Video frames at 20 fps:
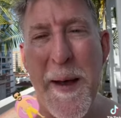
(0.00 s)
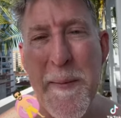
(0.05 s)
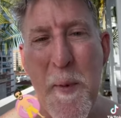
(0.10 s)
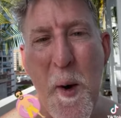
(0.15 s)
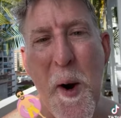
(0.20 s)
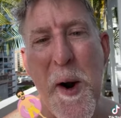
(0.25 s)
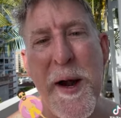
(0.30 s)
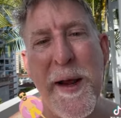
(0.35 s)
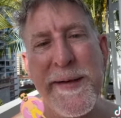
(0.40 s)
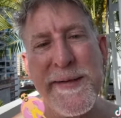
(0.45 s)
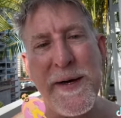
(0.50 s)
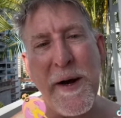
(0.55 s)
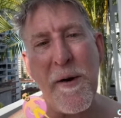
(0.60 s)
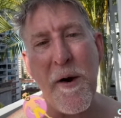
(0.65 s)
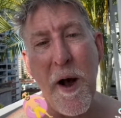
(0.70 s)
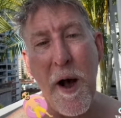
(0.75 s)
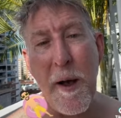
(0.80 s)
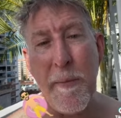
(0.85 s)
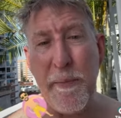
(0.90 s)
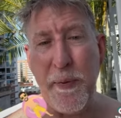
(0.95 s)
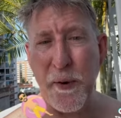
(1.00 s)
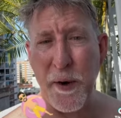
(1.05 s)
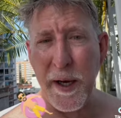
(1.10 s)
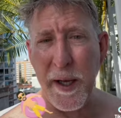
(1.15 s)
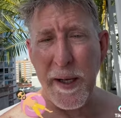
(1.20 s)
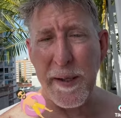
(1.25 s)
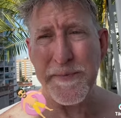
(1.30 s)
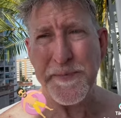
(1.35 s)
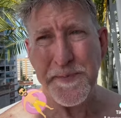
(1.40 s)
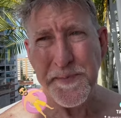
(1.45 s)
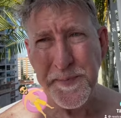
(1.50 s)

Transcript: mornings are all pretty,